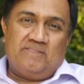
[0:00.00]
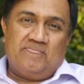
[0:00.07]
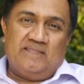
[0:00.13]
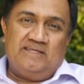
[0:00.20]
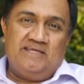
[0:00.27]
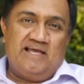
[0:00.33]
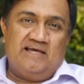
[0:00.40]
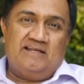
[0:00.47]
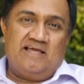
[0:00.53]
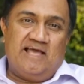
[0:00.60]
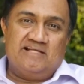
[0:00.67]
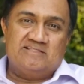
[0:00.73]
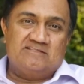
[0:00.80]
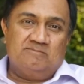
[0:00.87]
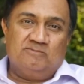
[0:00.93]
he had a
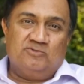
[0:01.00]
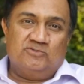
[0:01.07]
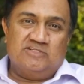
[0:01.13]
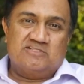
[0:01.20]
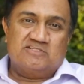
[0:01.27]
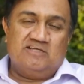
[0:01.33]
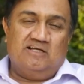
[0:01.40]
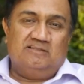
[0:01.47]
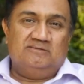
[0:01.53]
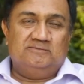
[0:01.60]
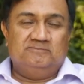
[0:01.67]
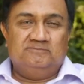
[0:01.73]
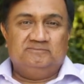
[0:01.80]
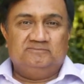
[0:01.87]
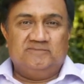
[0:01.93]
handsome looking son,
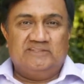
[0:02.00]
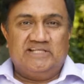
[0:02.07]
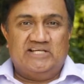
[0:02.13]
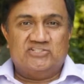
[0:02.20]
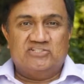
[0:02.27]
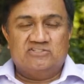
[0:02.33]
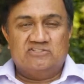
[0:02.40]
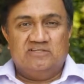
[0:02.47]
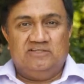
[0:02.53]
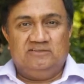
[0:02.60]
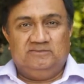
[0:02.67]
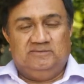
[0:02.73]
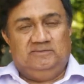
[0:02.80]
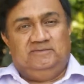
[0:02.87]
dashing son,